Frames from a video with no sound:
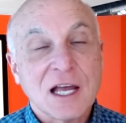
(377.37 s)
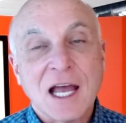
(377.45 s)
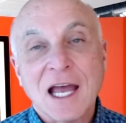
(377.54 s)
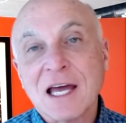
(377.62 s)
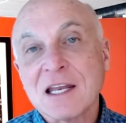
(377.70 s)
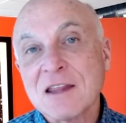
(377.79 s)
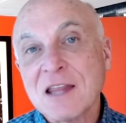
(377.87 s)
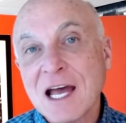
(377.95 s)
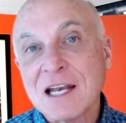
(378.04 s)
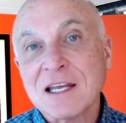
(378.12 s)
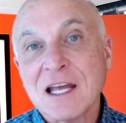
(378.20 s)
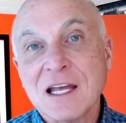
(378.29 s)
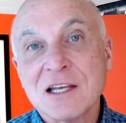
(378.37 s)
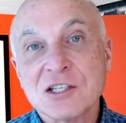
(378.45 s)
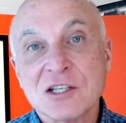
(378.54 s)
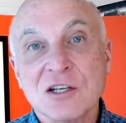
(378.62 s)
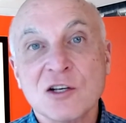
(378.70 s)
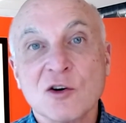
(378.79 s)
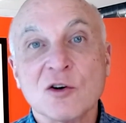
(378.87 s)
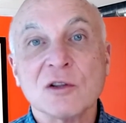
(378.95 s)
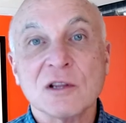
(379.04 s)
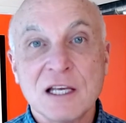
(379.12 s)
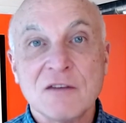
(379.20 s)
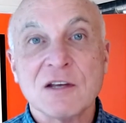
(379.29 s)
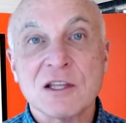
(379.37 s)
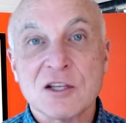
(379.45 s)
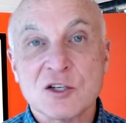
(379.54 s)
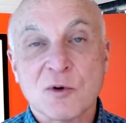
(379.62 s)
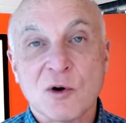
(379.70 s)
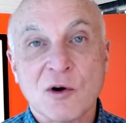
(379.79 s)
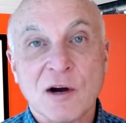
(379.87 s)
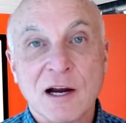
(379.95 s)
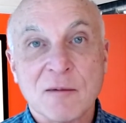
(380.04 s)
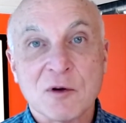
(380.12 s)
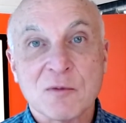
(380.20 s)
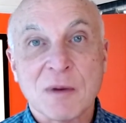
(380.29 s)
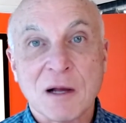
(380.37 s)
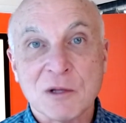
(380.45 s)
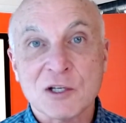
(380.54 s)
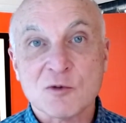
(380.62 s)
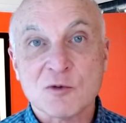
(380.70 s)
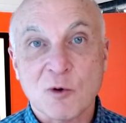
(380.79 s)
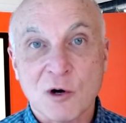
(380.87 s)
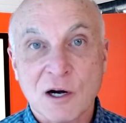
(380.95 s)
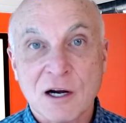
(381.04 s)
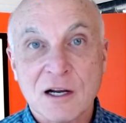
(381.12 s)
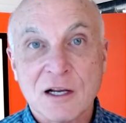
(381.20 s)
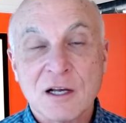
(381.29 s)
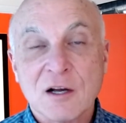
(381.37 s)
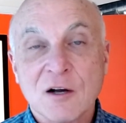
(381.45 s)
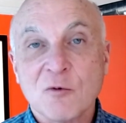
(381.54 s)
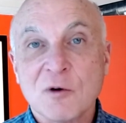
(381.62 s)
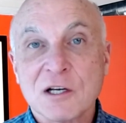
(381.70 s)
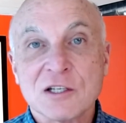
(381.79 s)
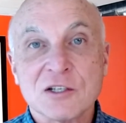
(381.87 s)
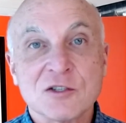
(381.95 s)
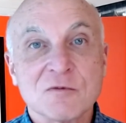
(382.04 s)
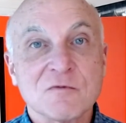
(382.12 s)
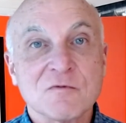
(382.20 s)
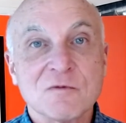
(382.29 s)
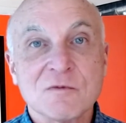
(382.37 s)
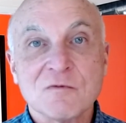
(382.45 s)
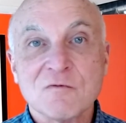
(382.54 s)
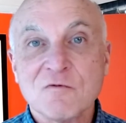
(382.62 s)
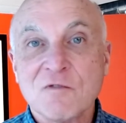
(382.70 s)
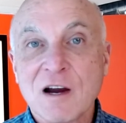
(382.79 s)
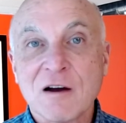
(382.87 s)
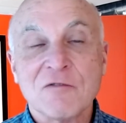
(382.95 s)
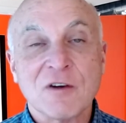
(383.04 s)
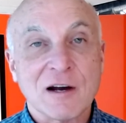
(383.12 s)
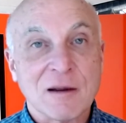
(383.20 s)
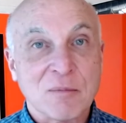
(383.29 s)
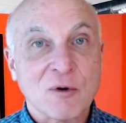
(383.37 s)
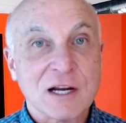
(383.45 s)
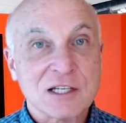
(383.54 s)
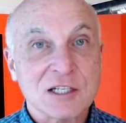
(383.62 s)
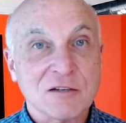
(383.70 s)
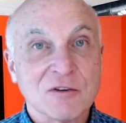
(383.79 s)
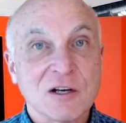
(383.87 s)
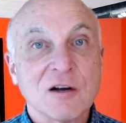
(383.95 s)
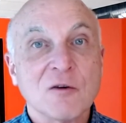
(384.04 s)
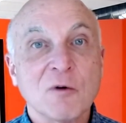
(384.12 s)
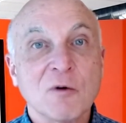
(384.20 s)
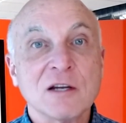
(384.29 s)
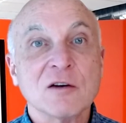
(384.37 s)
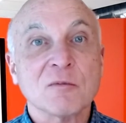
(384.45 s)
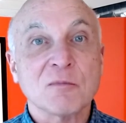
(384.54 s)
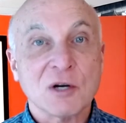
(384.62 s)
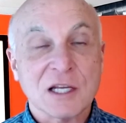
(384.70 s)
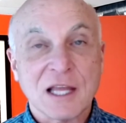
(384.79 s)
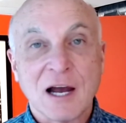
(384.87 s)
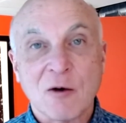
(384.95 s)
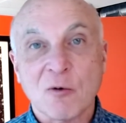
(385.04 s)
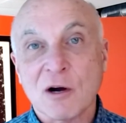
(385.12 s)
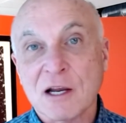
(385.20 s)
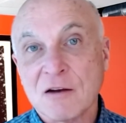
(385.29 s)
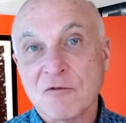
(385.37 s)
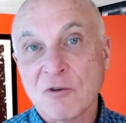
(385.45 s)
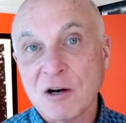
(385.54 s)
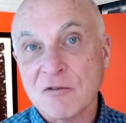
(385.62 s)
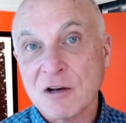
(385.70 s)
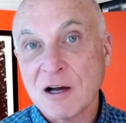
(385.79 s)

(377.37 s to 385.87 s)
And in that case, you're leaving this program with published work, which is very, very impressive when you're putting that work in front of a